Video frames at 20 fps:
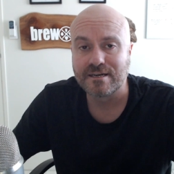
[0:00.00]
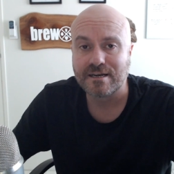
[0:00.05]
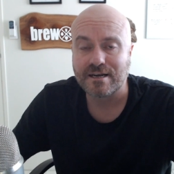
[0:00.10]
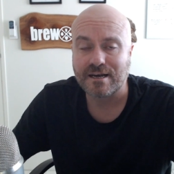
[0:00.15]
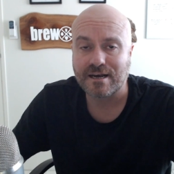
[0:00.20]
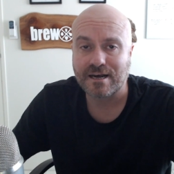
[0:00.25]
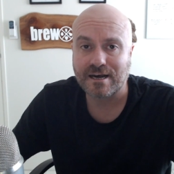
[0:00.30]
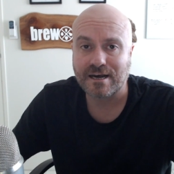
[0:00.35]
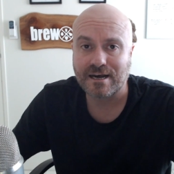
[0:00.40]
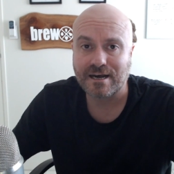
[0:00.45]

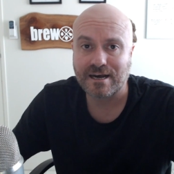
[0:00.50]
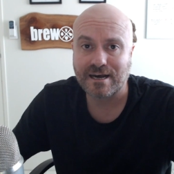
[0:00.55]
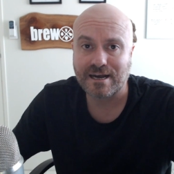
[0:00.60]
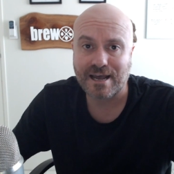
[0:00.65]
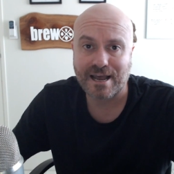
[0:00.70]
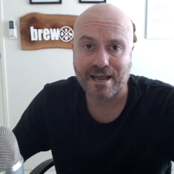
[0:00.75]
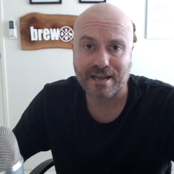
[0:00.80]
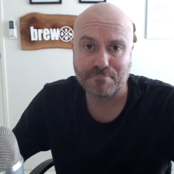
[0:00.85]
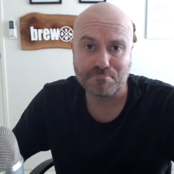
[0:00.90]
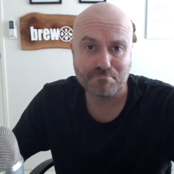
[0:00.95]
uh,
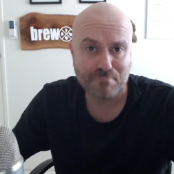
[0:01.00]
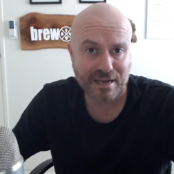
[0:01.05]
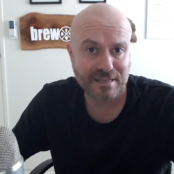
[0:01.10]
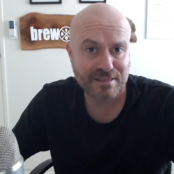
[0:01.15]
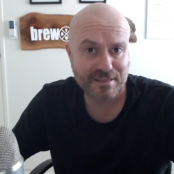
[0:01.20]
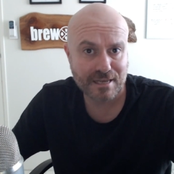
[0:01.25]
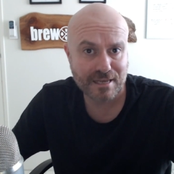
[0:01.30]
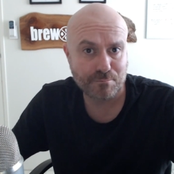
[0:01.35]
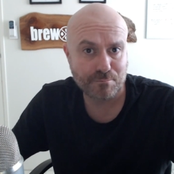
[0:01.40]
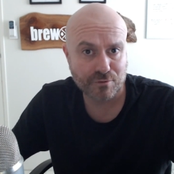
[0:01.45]
and made
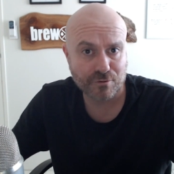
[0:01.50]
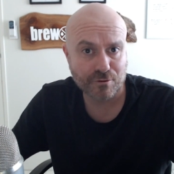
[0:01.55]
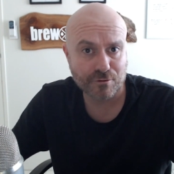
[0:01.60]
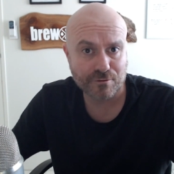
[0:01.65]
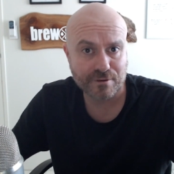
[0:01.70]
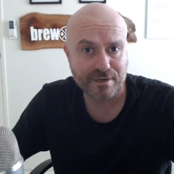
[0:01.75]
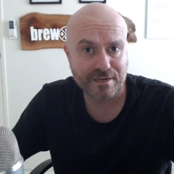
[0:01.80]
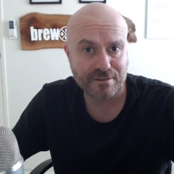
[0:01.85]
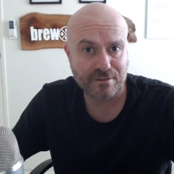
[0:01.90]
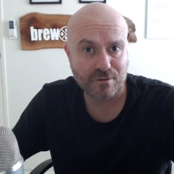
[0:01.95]
their
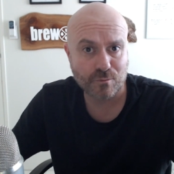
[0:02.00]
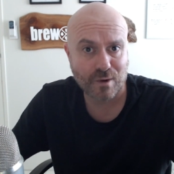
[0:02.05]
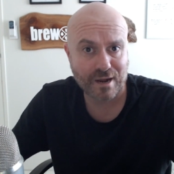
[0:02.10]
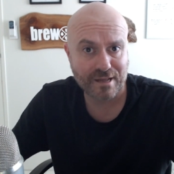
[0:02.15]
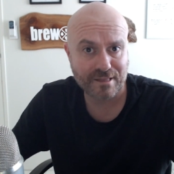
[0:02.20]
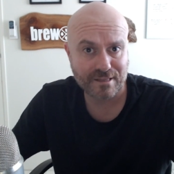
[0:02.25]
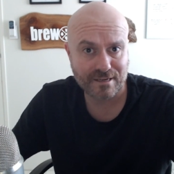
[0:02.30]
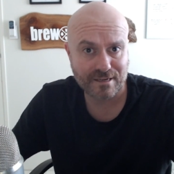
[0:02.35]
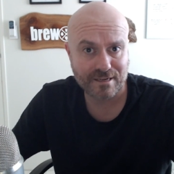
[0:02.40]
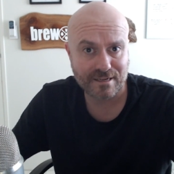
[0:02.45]
brewery the way
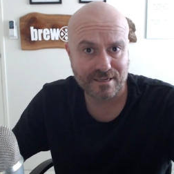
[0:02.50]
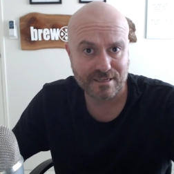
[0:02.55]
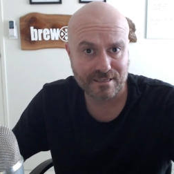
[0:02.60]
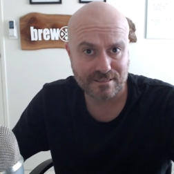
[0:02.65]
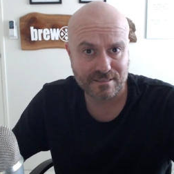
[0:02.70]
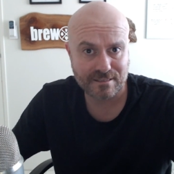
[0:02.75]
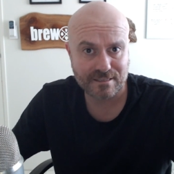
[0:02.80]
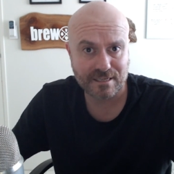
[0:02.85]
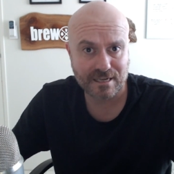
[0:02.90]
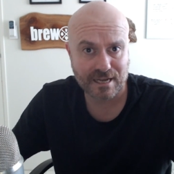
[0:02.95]
that it is
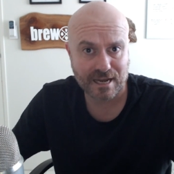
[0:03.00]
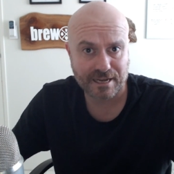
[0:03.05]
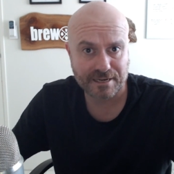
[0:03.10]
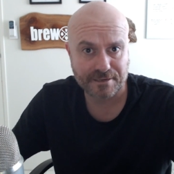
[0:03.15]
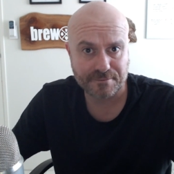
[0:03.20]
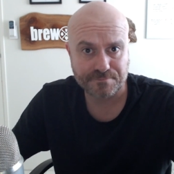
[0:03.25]
today.